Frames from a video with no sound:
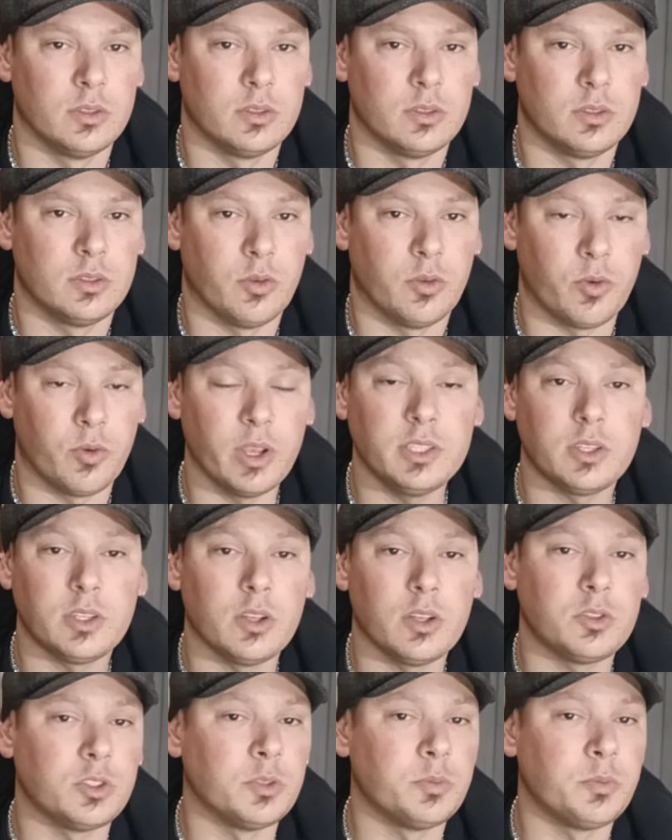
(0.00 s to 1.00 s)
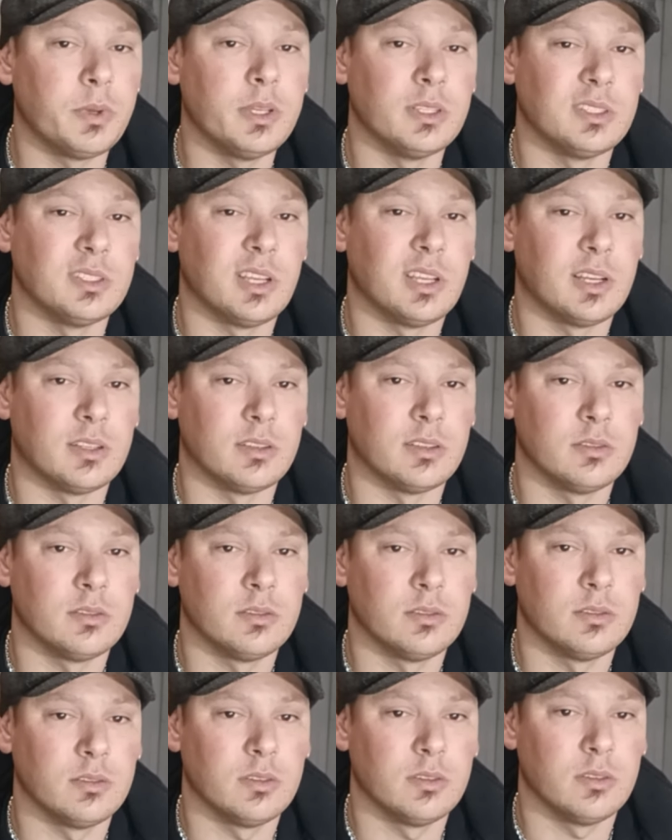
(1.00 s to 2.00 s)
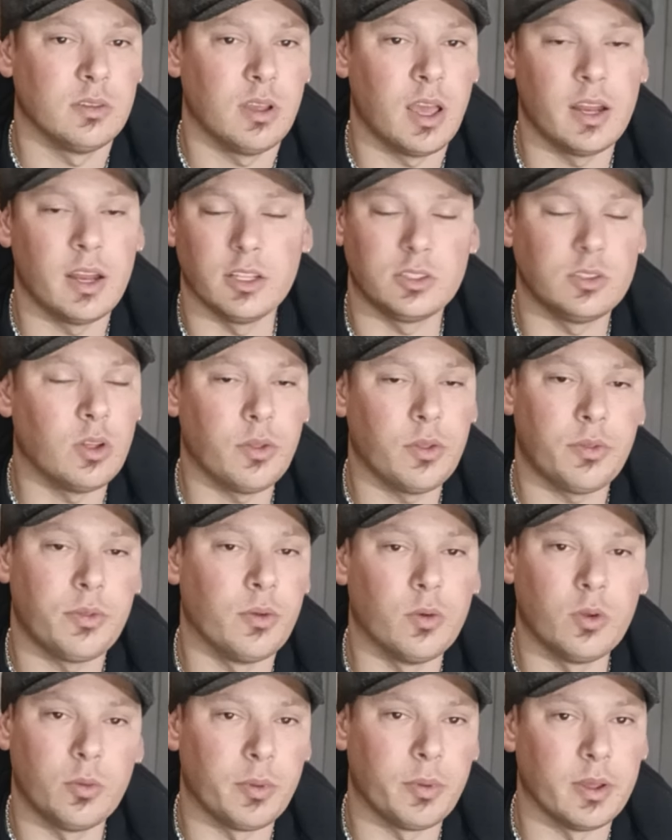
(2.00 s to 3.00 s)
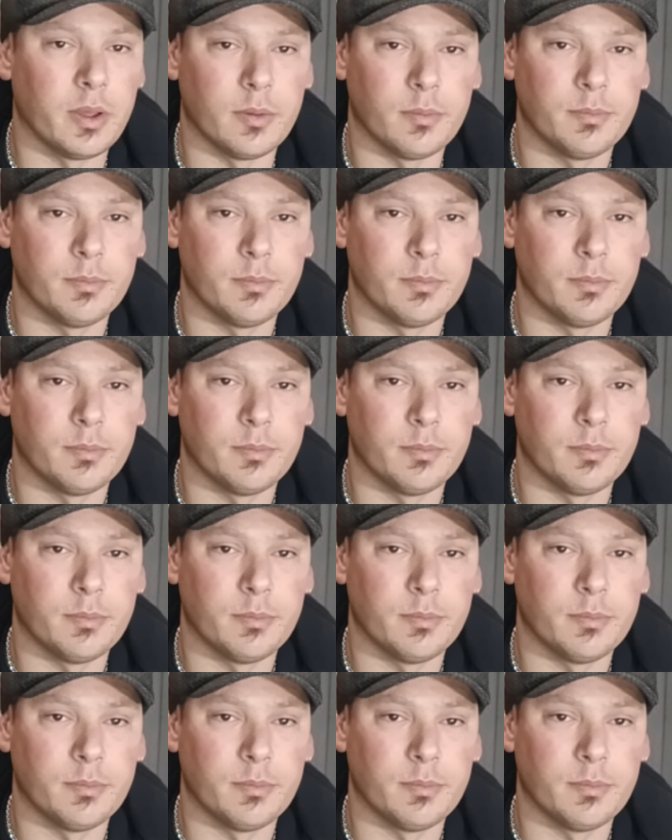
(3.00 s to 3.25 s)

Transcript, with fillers: the research is being done, and it's not thought about.